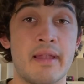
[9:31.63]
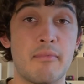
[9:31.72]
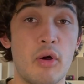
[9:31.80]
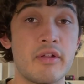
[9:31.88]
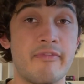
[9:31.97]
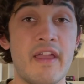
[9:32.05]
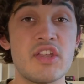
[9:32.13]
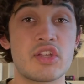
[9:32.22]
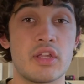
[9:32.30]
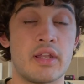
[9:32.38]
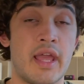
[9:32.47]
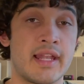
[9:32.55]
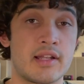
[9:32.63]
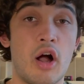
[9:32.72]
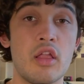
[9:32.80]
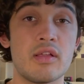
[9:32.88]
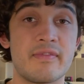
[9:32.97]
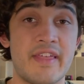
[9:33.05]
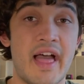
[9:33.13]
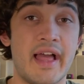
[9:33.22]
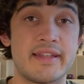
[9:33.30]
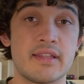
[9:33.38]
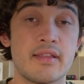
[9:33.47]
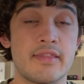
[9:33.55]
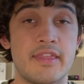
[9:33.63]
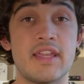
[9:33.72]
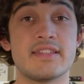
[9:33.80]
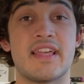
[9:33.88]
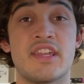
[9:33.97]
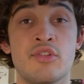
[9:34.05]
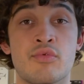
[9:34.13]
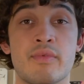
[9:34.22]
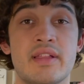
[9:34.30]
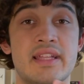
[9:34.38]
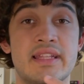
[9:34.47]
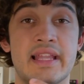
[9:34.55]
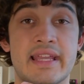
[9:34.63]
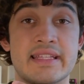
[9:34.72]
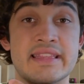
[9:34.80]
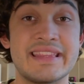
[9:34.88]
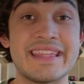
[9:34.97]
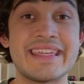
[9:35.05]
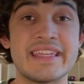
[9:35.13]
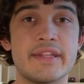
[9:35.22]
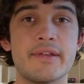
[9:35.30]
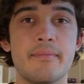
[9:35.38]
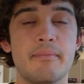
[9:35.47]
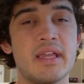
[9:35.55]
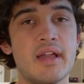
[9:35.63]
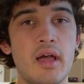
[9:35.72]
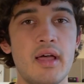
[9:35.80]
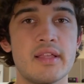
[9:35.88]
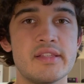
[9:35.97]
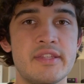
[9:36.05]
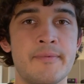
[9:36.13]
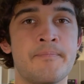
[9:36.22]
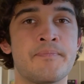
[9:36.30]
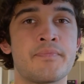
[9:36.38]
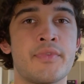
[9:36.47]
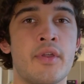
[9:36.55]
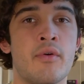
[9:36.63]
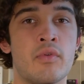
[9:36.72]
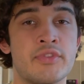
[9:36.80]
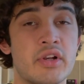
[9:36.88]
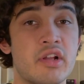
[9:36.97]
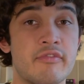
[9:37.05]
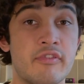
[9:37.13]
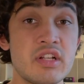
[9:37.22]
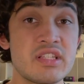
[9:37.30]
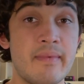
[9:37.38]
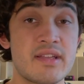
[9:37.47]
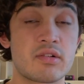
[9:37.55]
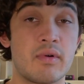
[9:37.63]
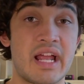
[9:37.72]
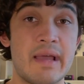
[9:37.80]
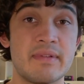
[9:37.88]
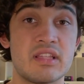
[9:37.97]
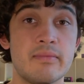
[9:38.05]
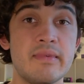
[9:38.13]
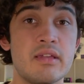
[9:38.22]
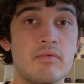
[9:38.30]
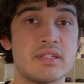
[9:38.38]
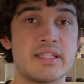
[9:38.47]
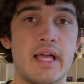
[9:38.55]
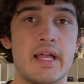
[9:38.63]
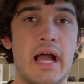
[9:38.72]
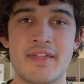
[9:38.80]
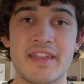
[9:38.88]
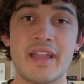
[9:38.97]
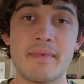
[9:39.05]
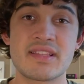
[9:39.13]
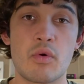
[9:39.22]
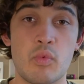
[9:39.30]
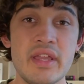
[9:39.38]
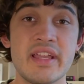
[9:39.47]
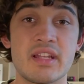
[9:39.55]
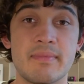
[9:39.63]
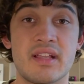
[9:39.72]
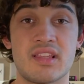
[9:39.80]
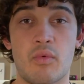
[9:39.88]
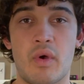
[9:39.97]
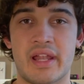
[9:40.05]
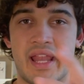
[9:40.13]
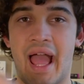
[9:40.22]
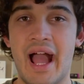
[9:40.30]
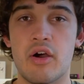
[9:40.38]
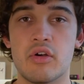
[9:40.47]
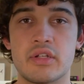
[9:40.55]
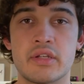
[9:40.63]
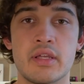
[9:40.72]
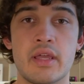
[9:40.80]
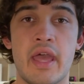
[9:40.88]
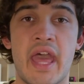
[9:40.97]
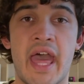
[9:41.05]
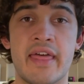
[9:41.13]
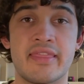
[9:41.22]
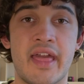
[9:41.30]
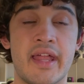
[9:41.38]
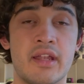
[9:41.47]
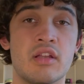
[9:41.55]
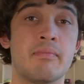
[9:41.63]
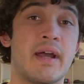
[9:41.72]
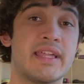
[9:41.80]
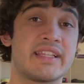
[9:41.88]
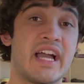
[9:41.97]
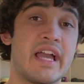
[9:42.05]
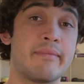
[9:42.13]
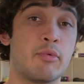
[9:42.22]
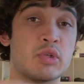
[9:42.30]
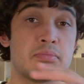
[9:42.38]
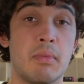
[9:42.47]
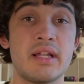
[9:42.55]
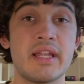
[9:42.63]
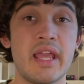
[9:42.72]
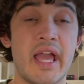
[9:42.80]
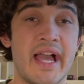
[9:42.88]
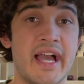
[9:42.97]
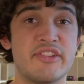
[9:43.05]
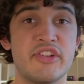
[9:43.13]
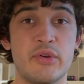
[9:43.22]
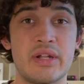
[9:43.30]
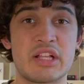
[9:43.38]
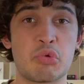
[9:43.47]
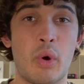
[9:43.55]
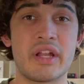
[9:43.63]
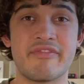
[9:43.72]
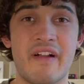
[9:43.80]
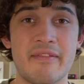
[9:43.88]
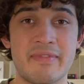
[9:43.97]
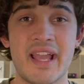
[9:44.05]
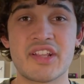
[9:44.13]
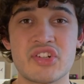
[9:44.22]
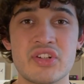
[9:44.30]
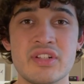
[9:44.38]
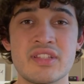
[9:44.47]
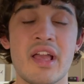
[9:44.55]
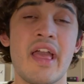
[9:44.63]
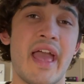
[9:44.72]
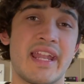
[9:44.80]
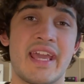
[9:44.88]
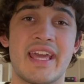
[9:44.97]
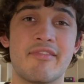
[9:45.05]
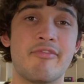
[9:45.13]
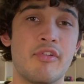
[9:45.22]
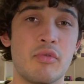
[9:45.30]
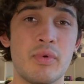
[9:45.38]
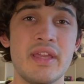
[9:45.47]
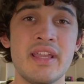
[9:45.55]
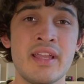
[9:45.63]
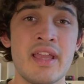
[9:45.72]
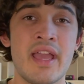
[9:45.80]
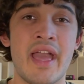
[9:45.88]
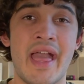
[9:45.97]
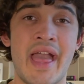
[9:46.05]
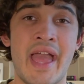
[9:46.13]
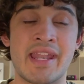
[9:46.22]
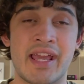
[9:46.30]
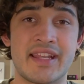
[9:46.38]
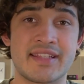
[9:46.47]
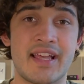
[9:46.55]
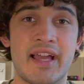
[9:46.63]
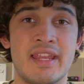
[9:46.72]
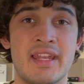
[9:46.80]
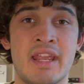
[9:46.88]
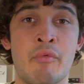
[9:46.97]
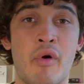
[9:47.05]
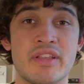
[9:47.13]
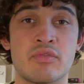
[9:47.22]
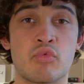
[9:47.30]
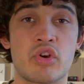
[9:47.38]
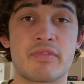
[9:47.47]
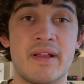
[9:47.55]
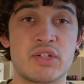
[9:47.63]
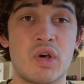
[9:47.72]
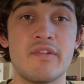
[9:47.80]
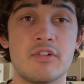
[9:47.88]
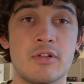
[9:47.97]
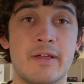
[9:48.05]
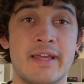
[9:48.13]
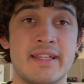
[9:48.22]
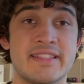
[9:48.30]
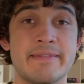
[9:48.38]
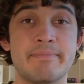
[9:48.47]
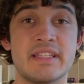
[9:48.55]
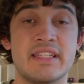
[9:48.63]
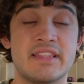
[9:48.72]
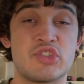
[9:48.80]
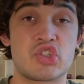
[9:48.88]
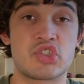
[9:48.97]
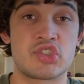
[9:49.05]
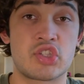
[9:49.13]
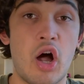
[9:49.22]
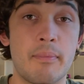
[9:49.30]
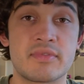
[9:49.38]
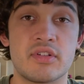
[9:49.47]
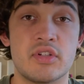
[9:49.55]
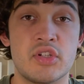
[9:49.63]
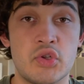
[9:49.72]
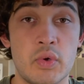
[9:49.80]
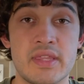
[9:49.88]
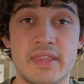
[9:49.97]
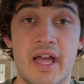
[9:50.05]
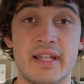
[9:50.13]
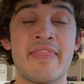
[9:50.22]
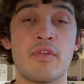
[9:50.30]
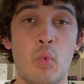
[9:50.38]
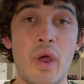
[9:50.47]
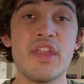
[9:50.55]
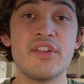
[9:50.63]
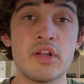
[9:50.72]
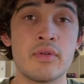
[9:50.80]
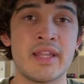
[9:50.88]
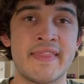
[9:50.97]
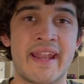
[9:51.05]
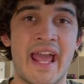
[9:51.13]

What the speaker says: and motivation and all of that things that you really like need. Because during first semester, what happened to me was that I think I missed a weekend because I went out. And then by the time it was Monday, I had to do like 25 lectures and I had a full week. And I decided it wasn't worth my trouble and I simply stopped doing that. And the way you don't let that